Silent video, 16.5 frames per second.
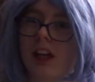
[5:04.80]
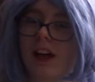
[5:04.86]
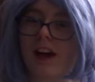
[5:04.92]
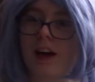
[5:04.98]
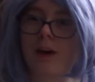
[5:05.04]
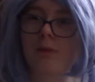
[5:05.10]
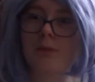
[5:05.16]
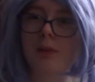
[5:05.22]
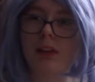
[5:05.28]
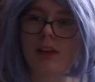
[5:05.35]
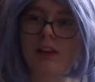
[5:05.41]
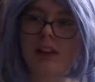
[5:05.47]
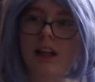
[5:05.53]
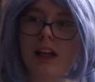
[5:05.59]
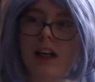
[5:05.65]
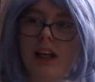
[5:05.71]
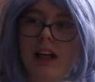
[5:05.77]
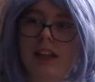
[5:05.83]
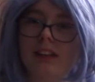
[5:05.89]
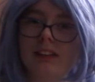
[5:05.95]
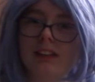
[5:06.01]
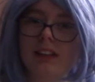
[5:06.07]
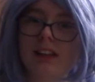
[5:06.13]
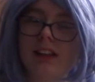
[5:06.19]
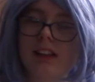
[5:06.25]
have been that.
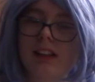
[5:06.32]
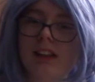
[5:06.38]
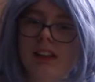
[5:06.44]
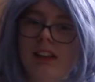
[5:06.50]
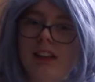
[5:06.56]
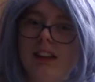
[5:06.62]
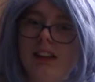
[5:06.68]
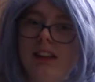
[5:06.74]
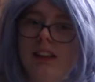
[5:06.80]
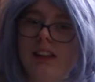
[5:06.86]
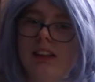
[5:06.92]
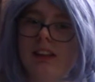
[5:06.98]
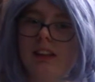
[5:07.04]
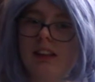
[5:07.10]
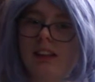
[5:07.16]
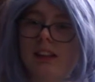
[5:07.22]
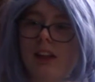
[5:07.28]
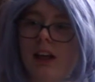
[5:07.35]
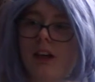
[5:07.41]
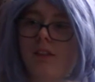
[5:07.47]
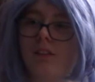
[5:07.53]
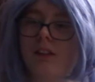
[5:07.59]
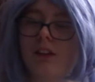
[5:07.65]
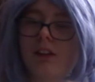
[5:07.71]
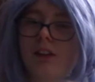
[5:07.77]
I
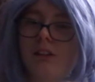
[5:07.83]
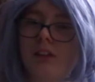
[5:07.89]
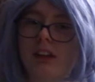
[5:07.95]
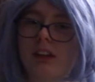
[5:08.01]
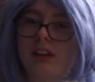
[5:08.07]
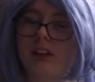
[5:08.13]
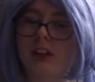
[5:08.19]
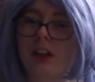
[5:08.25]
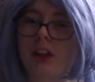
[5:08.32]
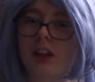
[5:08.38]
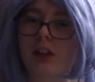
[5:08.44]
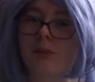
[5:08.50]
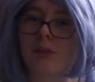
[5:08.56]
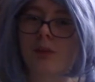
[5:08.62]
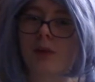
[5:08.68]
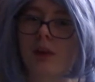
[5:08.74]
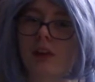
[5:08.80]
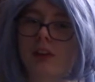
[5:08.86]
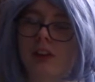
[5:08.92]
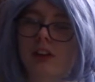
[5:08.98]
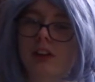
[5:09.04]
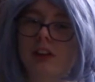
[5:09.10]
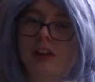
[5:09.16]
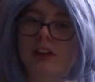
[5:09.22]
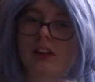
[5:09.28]
will eventually hit
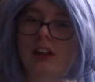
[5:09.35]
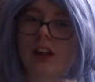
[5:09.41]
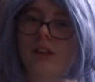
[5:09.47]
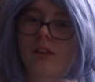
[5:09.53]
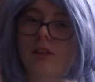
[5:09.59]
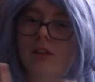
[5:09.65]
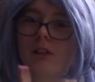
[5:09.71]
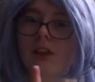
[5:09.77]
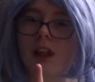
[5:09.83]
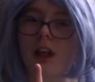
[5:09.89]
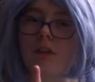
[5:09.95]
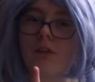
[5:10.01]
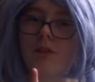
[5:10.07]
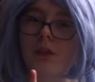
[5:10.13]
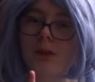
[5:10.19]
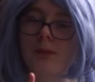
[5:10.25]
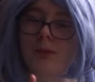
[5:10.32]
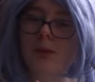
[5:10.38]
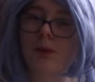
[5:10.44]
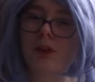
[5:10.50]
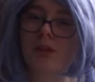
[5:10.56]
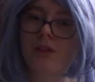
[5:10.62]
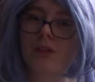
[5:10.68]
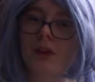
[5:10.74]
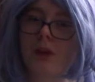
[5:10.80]
projects that will only have one
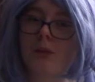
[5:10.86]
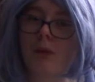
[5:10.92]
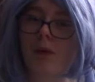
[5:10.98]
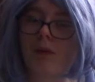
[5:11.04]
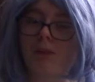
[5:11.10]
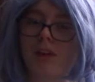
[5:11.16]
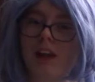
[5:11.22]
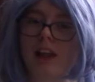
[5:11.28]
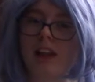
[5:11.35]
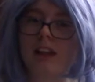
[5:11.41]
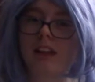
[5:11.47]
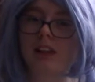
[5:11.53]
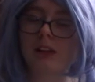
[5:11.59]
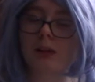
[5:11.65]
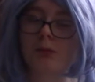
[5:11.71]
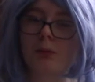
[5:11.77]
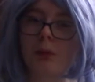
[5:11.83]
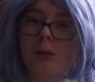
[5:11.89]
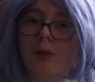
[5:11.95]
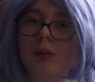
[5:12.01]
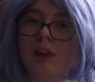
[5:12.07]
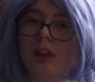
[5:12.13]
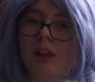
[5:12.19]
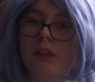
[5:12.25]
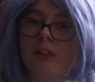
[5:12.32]
point of view, but right at this
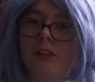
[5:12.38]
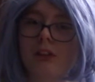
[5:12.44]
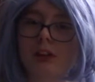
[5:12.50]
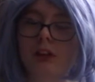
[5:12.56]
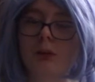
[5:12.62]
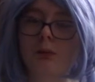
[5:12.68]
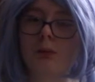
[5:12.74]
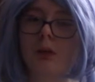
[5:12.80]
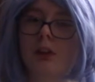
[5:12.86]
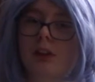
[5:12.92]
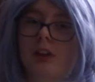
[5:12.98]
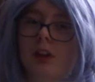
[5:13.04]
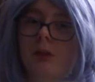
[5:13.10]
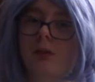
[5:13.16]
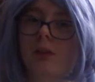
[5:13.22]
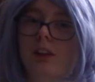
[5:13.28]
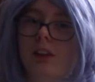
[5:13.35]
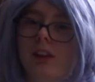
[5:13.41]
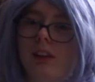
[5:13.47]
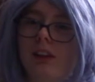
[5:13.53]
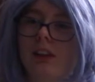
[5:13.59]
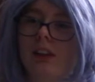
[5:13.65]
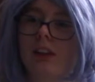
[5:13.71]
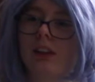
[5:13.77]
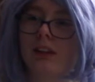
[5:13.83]
moment, every single project I'm working
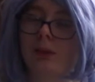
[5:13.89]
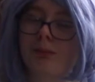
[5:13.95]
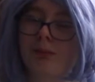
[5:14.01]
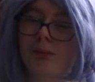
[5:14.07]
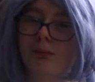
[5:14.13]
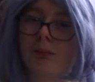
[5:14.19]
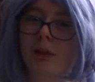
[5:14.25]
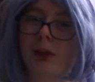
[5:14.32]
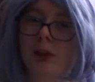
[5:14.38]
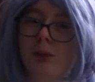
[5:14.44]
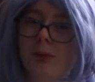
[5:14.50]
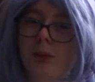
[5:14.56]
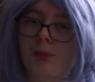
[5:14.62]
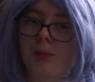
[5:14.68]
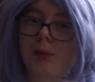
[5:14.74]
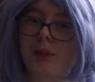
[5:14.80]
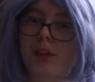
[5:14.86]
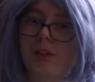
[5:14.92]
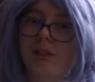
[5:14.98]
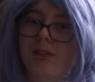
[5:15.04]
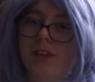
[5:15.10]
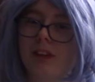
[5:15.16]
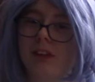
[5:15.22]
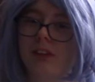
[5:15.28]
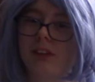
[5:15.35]
on is a multiple point of
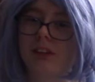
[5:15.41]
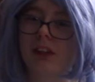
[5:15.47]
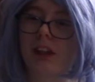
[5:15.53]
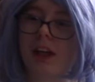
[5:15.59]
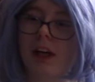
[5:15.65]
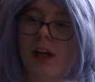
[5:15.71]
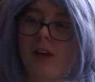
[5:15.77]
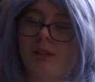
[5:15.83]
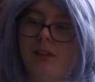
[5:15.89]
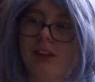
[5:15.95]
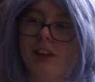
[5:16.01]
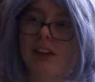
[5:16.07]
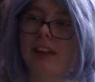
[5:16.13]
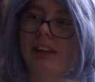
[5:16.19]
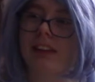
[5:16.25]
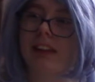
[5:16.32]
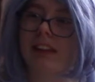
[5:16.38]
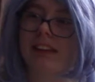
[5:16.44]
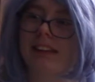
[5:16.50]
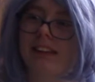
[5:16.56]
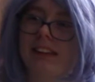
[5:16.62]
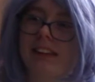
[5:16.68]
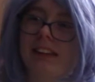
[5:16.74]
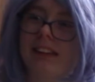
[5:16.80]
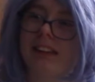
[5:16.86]
view, and I have noticed that
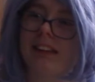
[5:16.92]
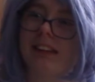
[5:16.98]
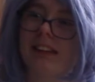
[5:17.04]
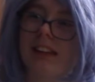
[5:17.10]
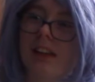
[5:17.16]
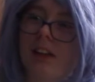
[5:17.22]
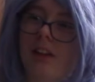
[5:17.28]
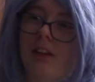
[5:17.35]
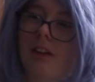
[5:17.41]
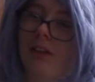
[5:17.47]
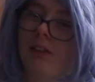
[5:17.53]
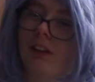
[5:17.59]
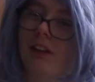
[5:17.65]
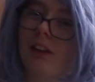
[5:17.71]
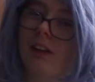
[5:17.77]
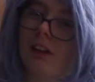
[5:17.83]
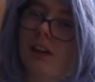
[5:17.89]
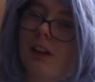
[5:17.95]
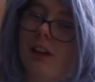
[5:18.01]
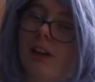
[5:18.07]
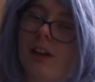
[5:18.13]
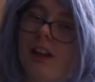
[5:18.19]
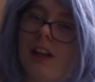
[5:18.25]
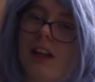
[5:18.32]
this is not a very good